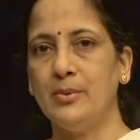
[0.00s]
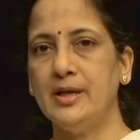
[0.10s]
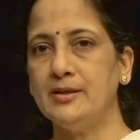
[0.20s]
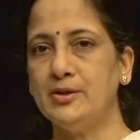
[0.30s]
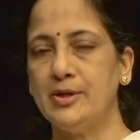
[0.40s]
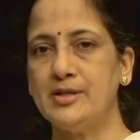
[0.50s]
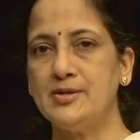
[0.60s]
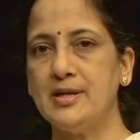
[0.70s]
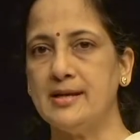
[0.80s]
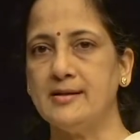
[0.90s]
we are going
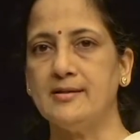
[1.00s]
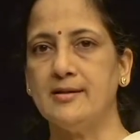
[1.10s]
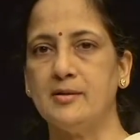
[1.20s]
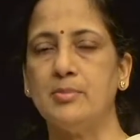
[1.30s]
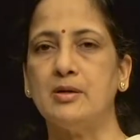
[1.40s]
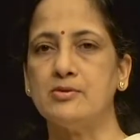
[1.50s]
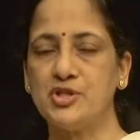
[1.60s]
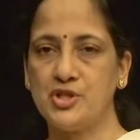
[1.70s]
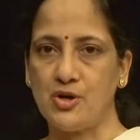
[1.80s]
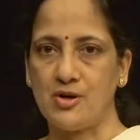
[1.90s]
to learn about
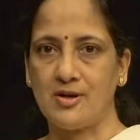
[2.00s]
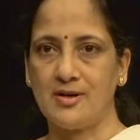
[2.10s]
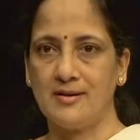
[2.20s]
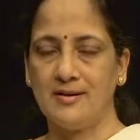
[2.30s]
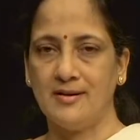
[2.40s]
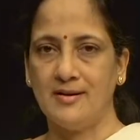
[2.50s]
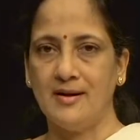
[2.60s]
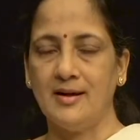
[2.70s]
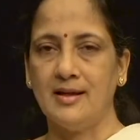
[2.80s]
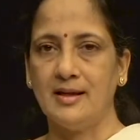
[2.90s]
shock.
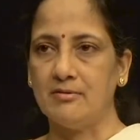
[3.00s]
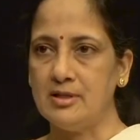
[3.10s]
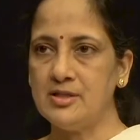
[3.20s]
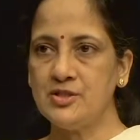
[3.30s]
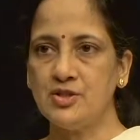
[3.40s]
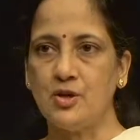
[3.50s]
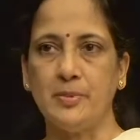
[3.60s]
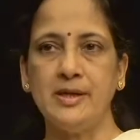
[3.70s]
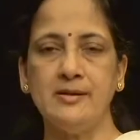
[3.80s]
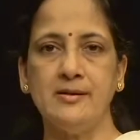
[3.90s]
Now this
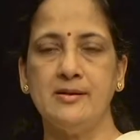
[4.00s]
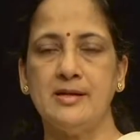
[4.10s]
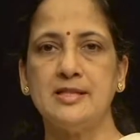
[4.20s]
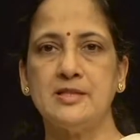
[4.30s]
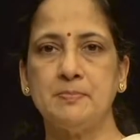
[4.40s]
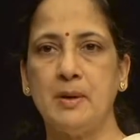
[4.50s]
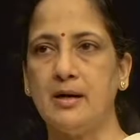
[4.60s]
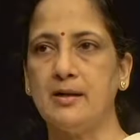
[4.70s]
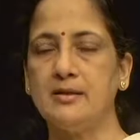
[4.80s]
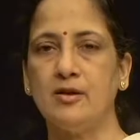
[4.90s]
topic is
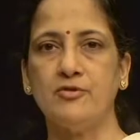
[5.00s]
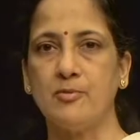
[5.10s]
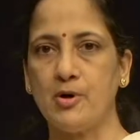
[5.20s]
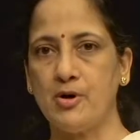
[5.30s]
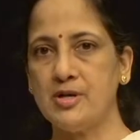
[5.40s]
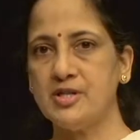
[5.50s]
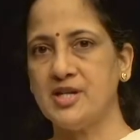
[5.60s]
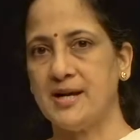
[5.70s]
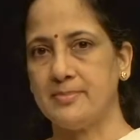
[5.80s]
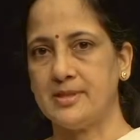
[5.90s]
part of the broader
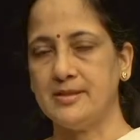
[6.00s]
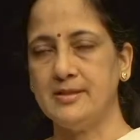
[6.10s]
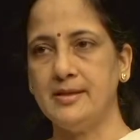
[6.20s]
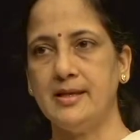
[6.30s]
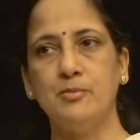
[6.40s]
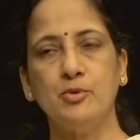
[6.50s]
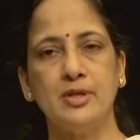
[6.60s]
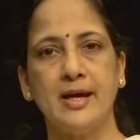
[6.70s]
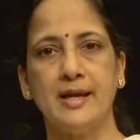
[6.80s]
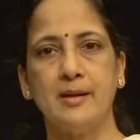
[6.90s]
chapter
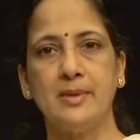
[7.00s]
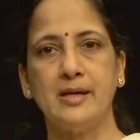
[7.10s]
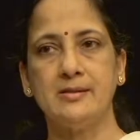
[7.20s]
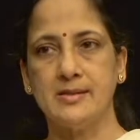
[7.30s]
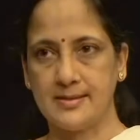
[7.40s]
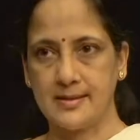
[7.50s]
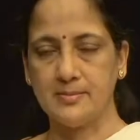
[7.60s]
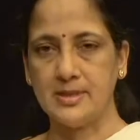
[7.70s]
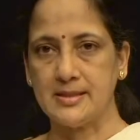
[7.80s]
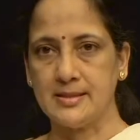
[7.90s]
Hemodynamic
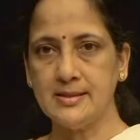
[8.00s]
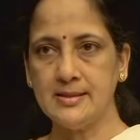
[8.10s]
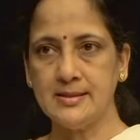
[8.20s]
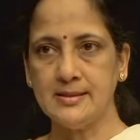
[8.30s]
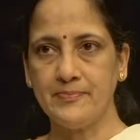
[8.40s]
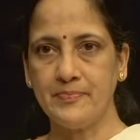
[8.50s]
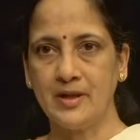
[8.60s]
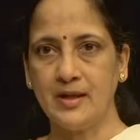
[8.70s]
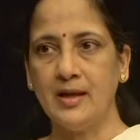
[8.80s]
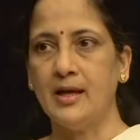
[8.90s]
Disturbances.
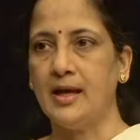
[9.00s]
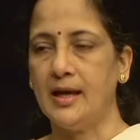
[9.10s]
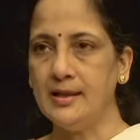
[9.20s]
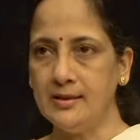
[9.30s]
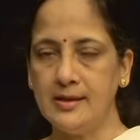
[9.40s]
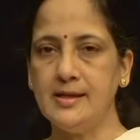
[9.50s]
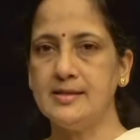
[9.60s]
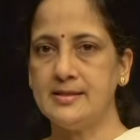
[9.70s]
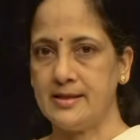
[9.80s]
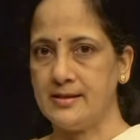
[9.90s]
In
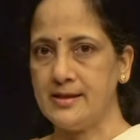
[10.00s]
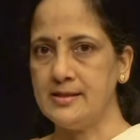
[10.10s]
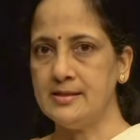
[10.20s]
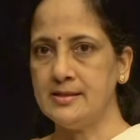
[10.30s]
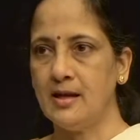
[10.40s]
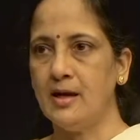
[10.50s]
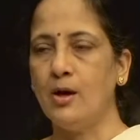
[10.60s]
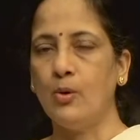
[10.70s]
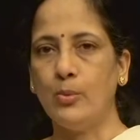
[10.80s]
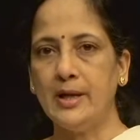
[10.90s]
this series,
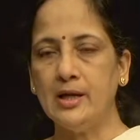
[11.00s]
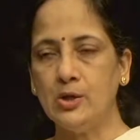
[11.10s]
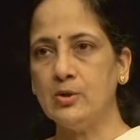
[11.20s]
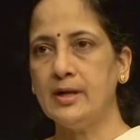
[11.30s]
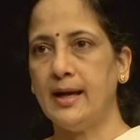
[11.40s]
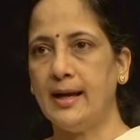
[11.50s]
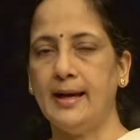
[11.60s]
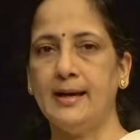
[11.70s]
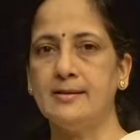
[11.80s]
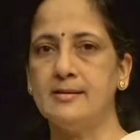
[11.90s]
we look
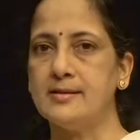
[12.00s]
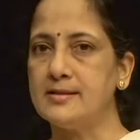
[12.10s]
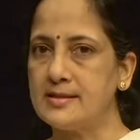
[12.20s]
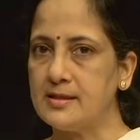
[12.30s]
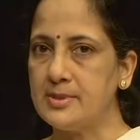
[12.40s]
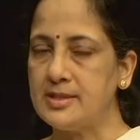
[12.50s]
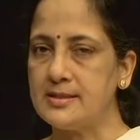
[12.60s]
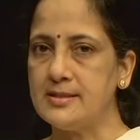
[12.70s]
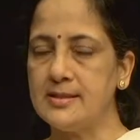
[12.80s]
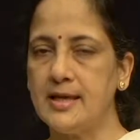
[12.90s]
at
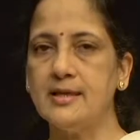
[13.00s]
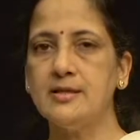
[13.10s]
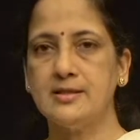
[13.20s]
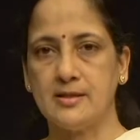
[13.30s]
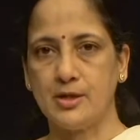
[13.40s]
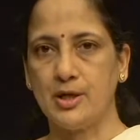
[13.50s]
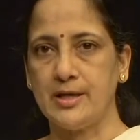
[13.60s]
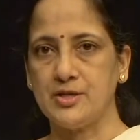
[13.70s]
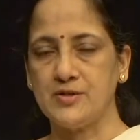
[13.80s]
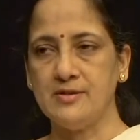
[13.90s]
disturbances in the
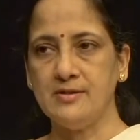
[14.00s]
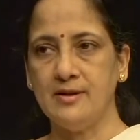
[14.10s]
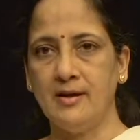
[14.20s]
circulation,